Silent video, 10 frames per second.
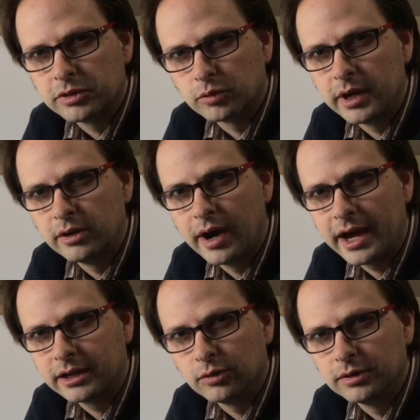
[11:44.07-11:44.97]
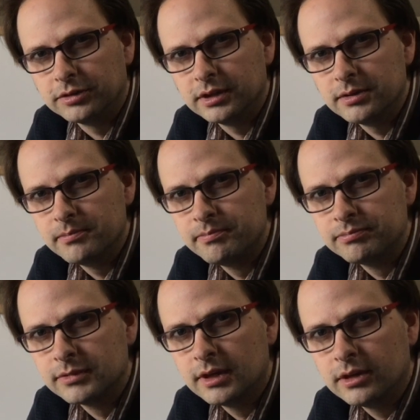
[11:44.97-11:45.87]
with greater accuracy.
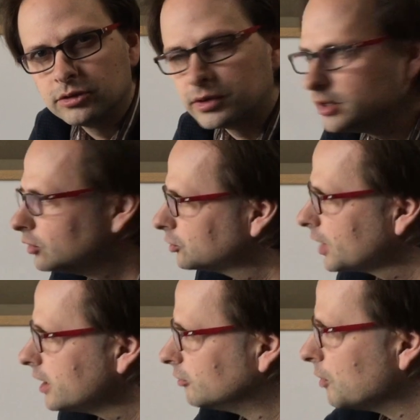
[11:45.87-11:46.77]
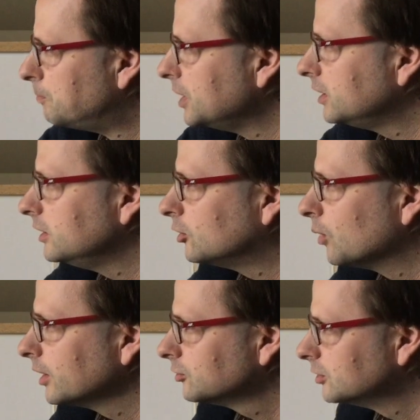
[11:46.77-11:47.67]
So here's kind of a biggie
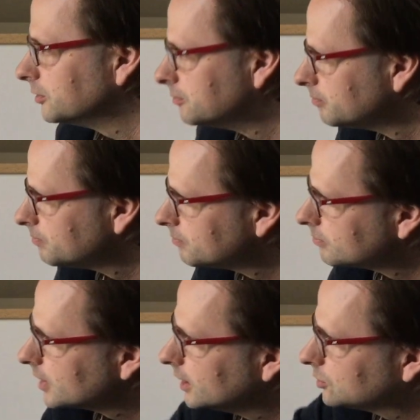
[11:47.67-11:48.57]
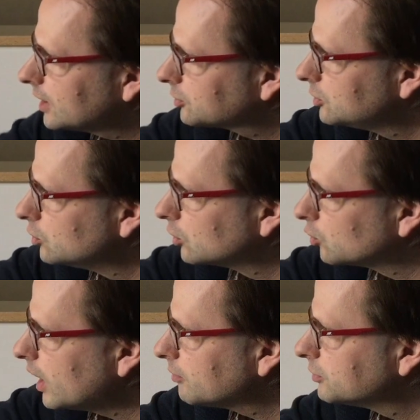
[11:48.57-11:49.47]
question. It's asking you to
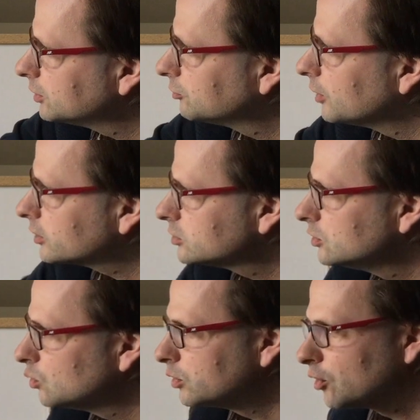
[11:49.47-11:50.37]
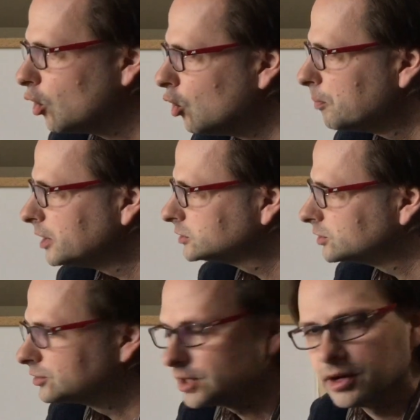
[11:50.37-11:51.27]
graph this function with a whole bunch
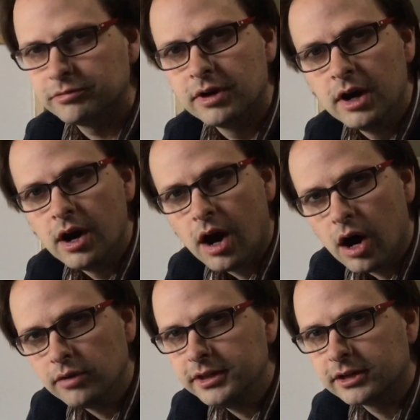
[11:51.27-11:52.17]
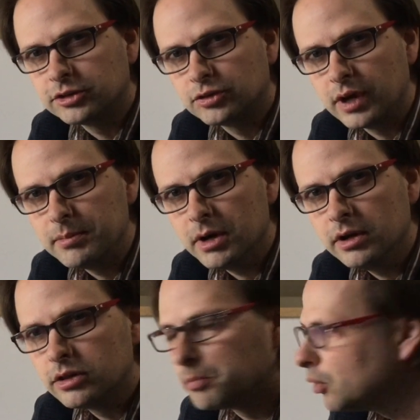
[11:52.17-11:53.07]
of stuff. All the
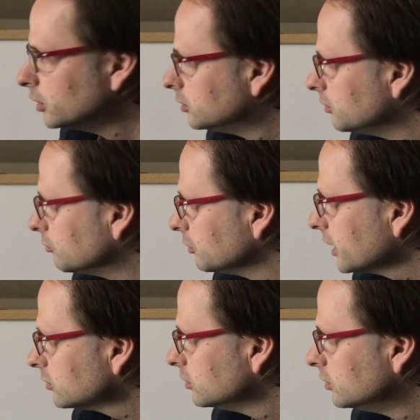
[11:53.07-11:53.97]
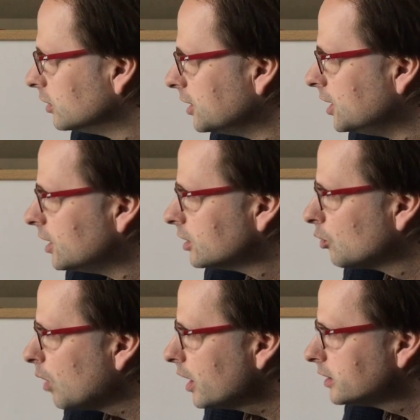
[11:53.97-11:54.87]
extrema, the points of inflection,
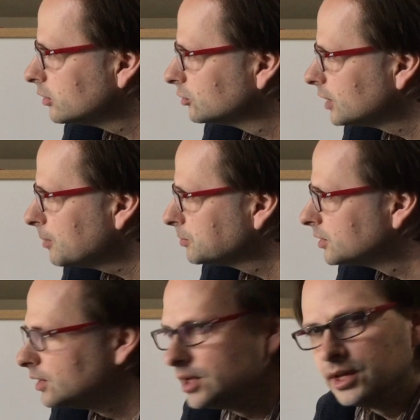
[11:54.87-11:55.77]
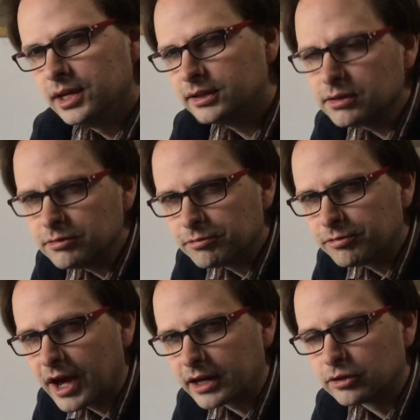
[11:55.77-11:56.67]
the y-intercept. It doesn't
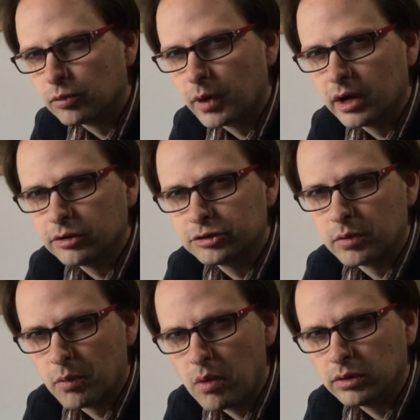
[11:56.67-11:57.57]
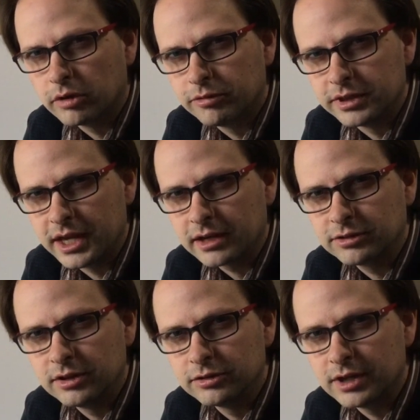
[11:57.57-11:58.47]
factor well, so we won't look for the
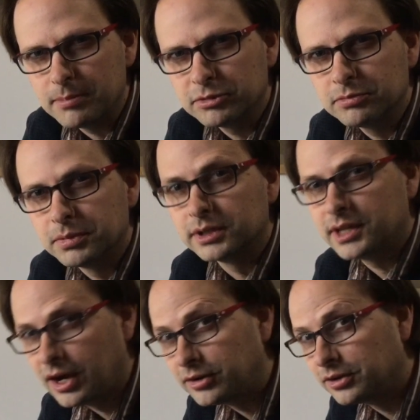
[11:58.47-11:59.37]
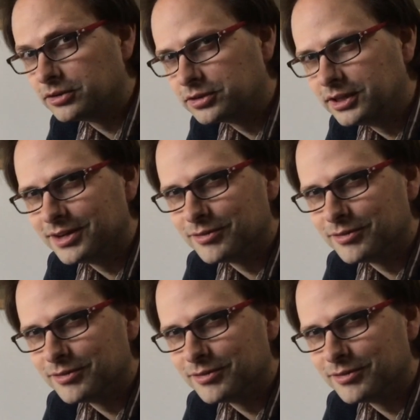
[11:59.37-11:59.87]
x-intercepts, but calculus can